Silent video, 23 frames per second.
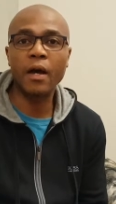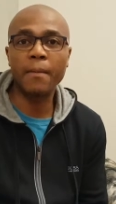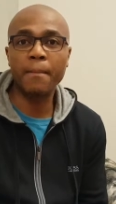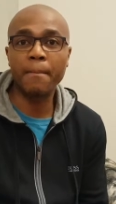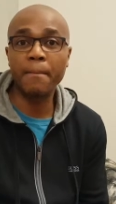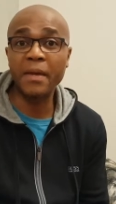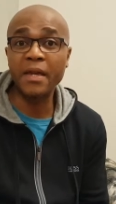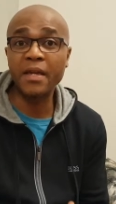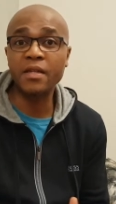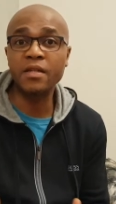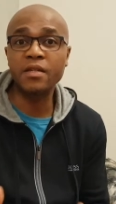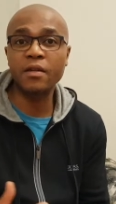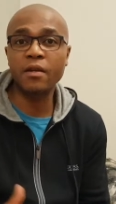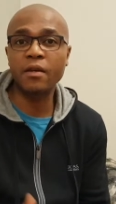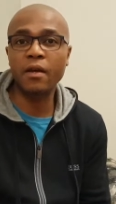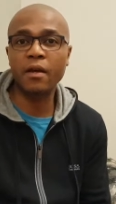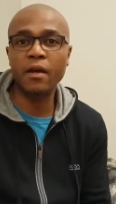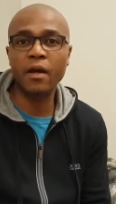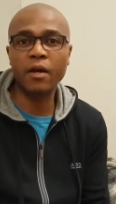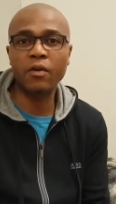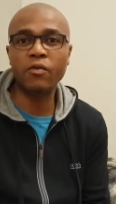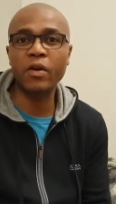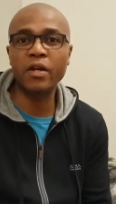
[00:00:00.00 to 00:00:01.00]
meet
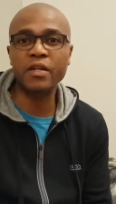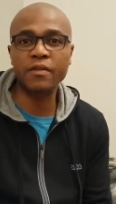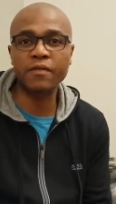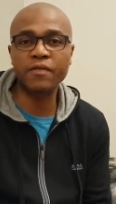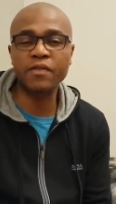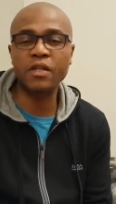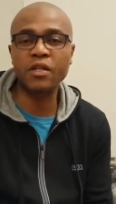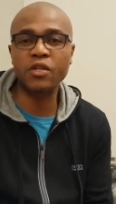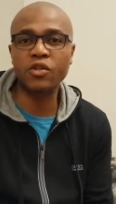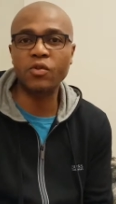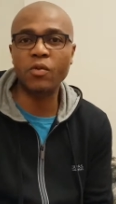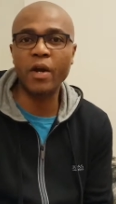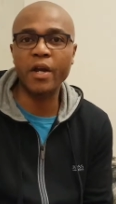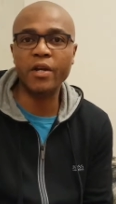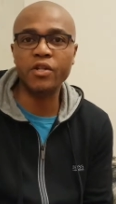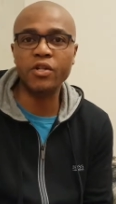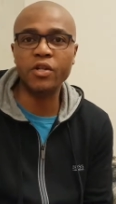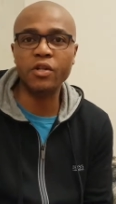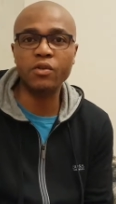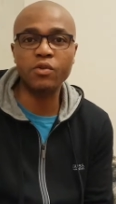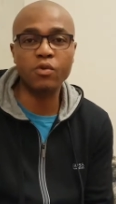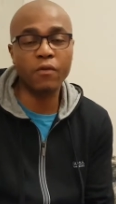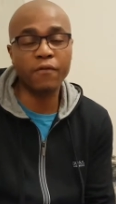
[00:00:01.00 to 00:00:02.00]
aggressive
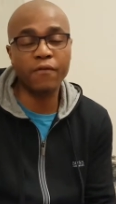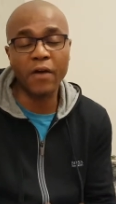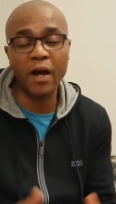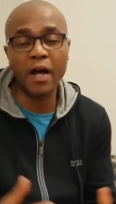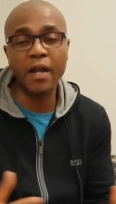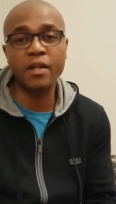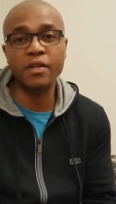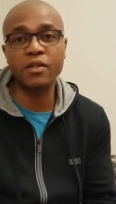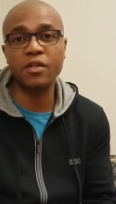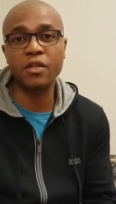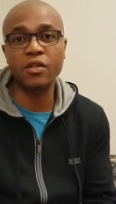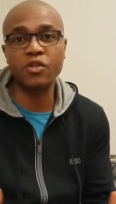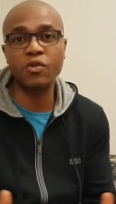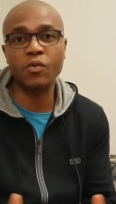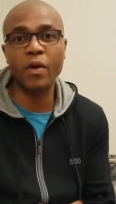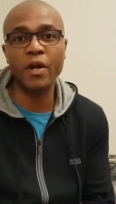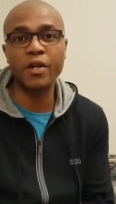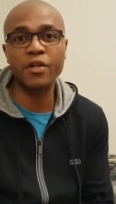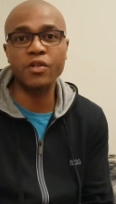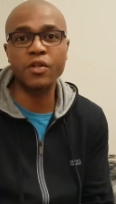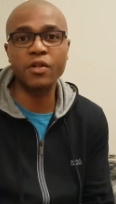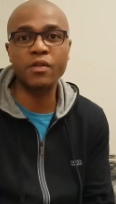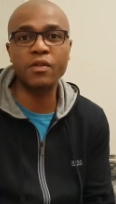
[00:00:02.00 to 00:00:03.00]
situations or violent
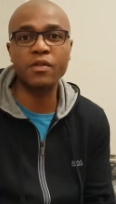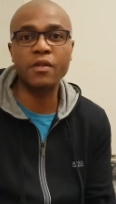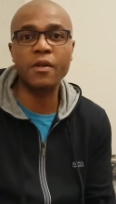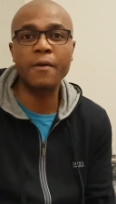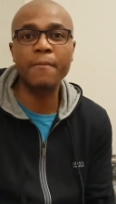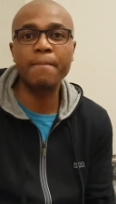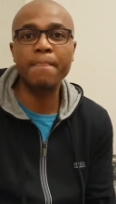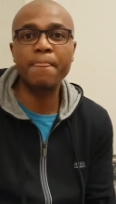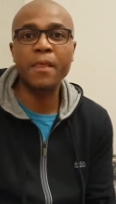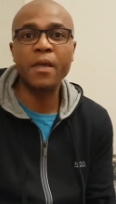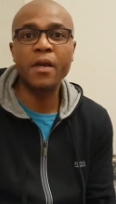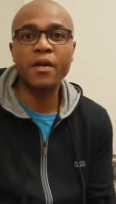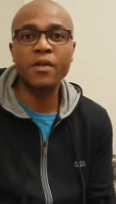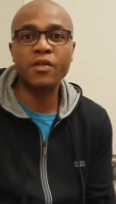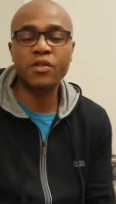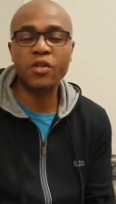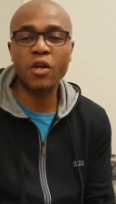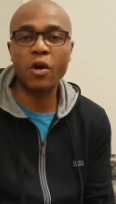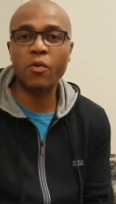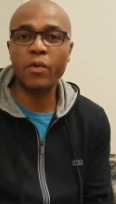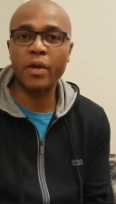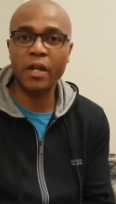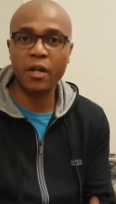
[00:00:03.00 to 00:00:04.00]
situations,
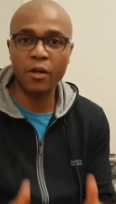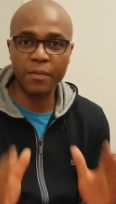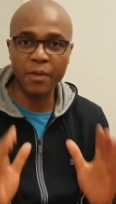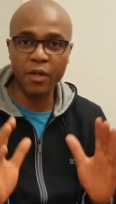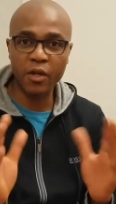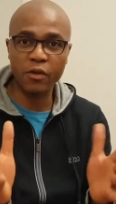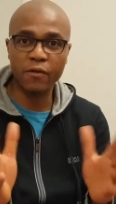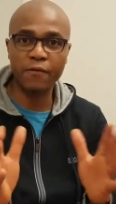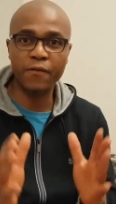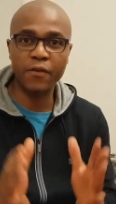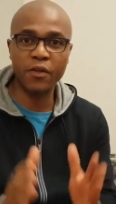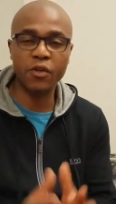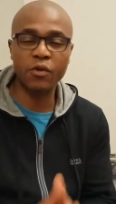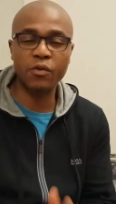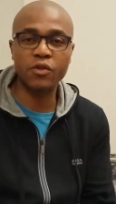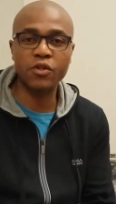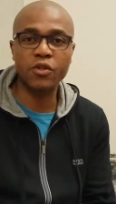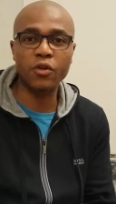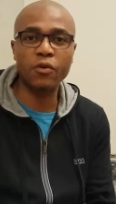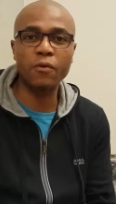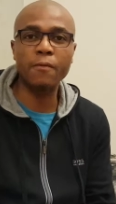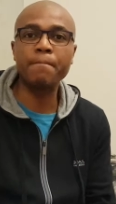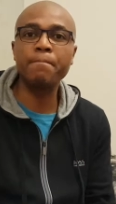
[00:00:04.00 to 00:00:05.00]
so it'll be good for you
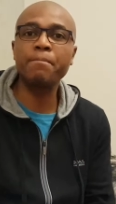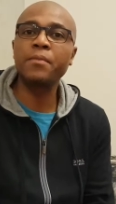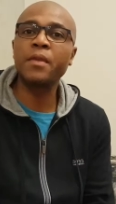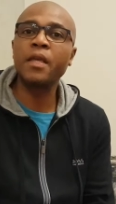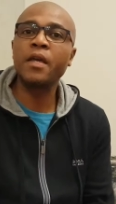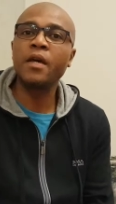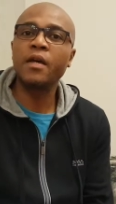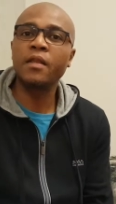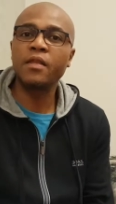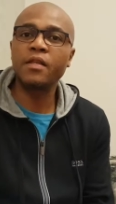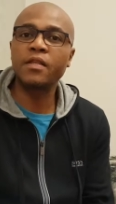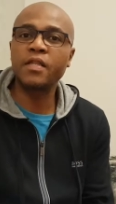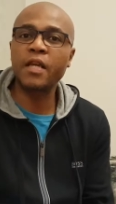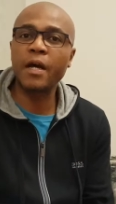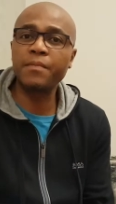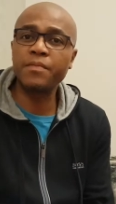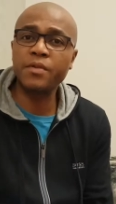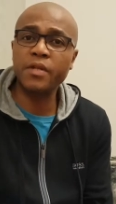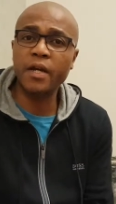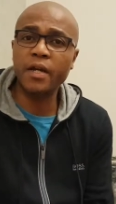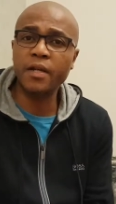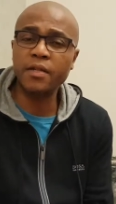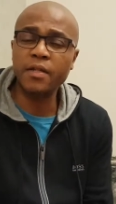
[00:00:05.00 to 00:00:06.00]
too. The
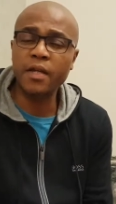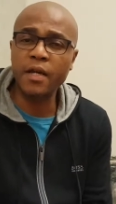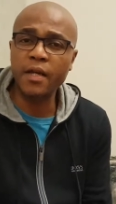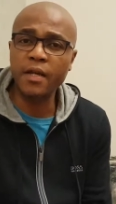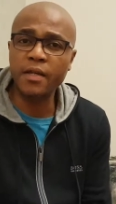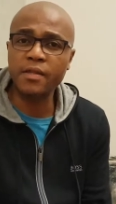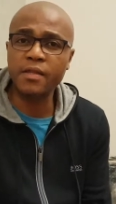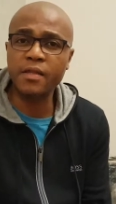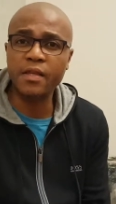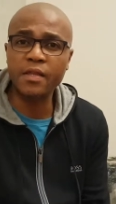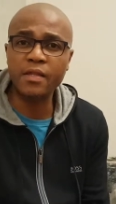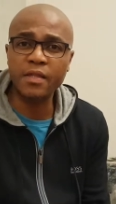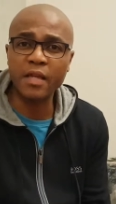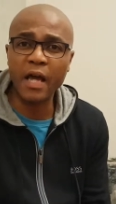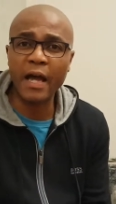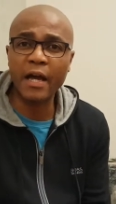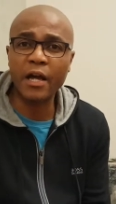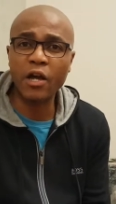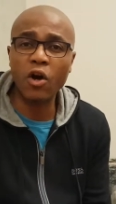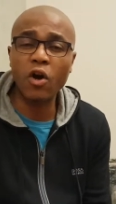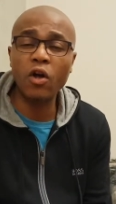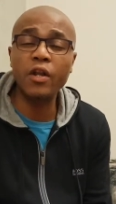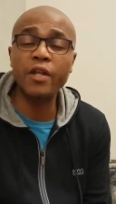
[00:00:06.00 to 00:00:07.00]
subject is the
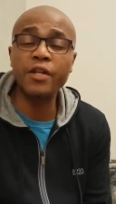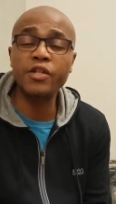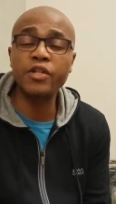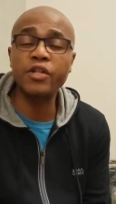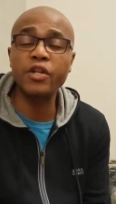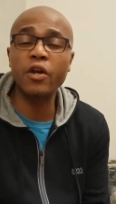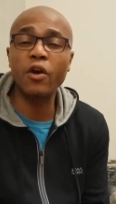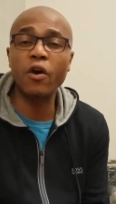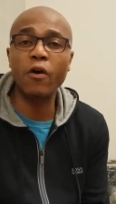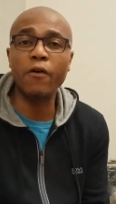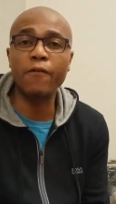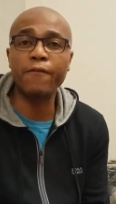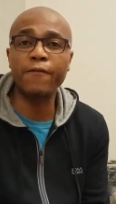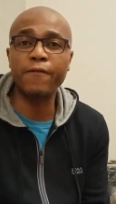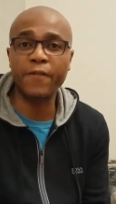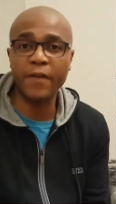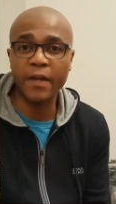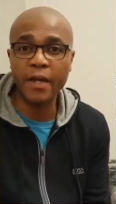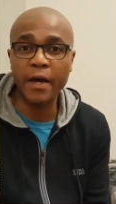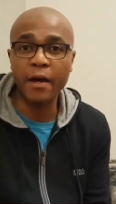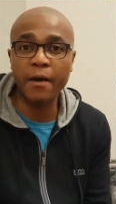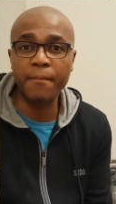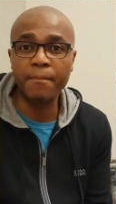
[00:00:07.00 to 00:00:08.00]
psychology of
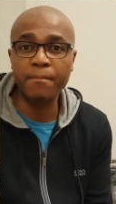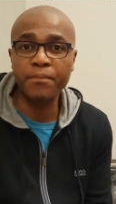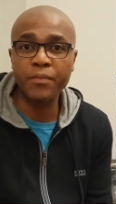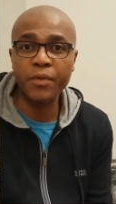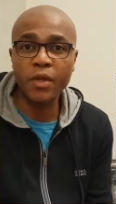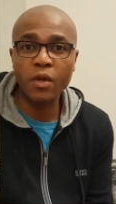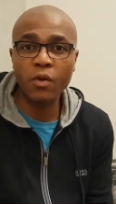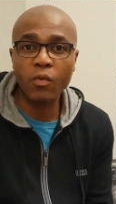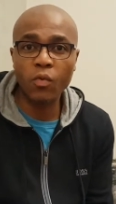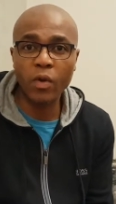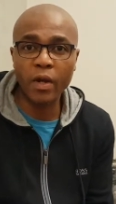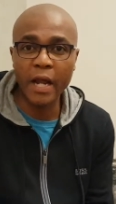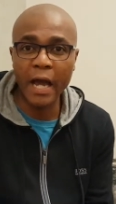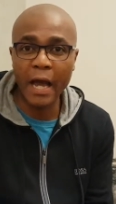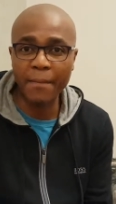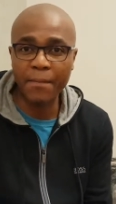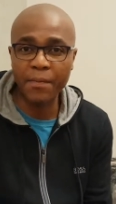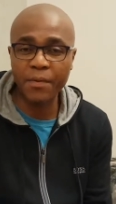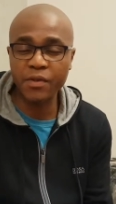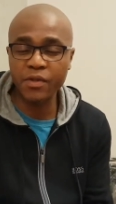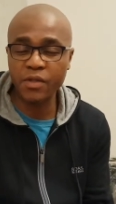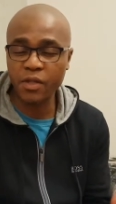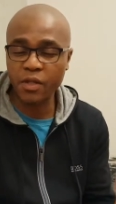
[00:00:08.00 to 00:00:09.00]
fear. What
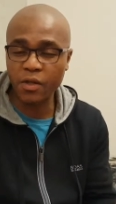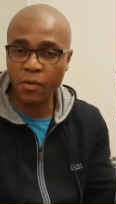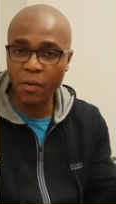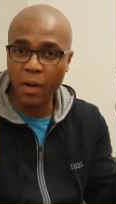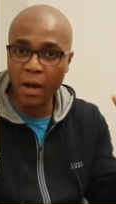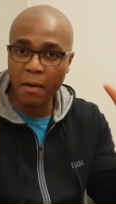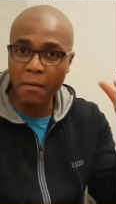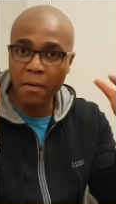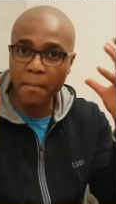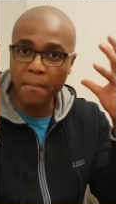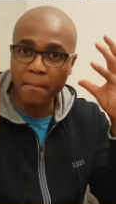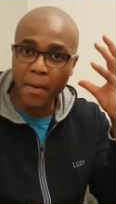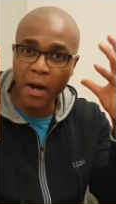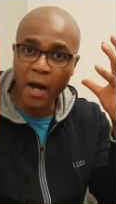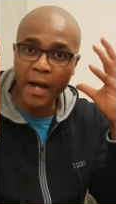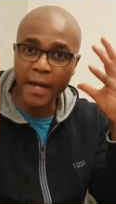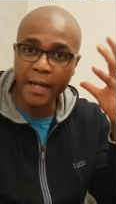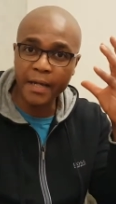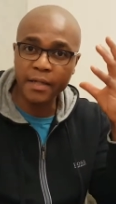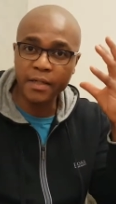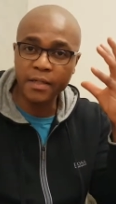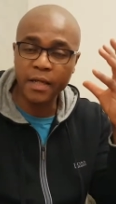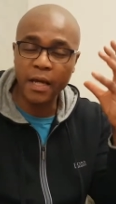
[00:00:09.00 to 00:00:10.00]
happens to our
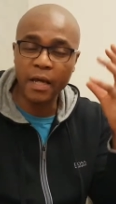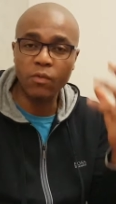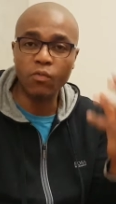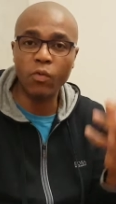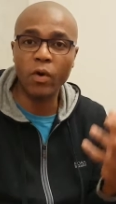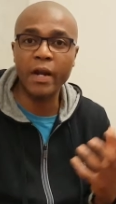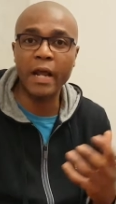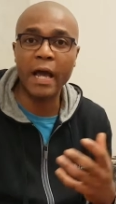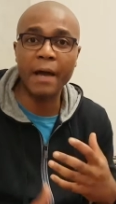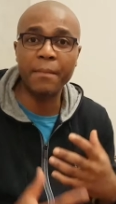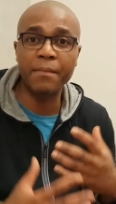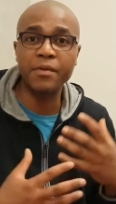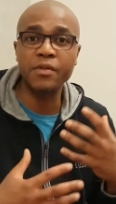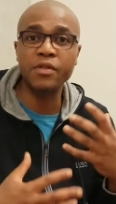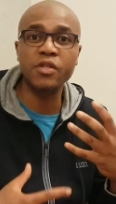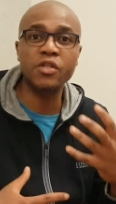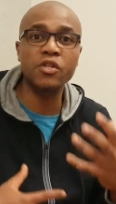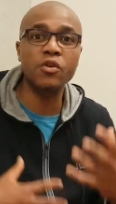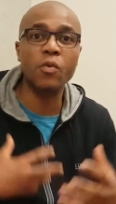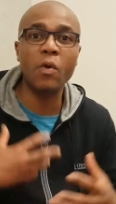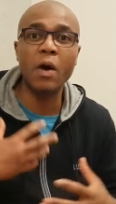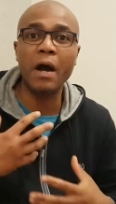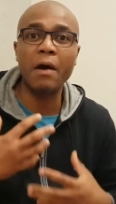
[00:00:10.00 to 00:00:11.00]
mind and what happens
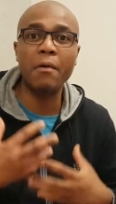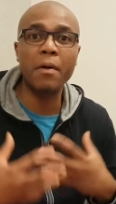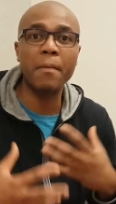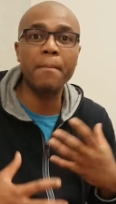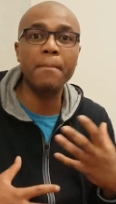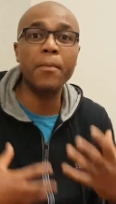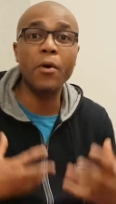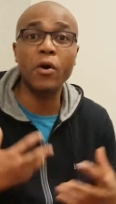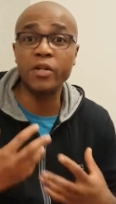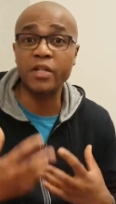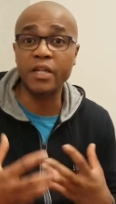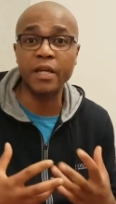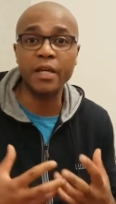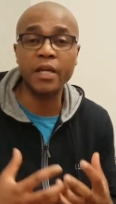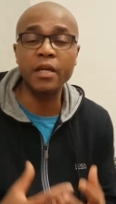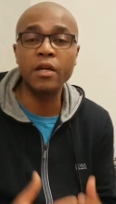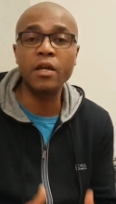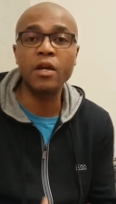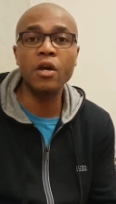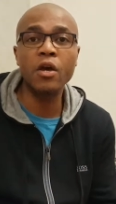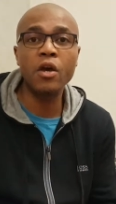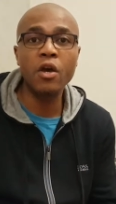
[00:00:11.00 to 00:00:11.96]
to our body